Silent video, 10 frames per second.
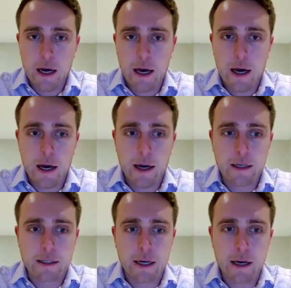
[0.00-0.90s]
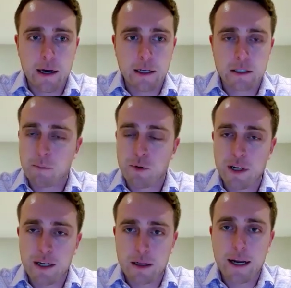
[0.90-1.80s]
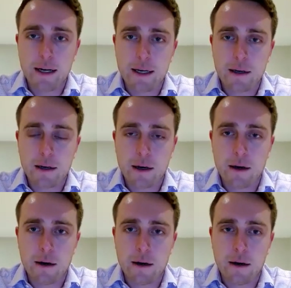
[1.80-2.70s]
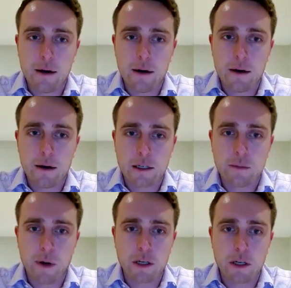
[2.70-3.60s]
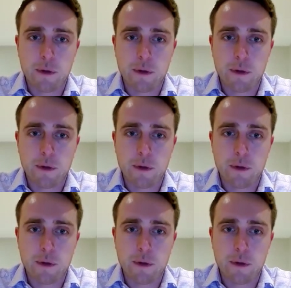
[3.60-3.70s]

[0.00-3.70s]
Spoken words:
It's a pretty enlightening experience,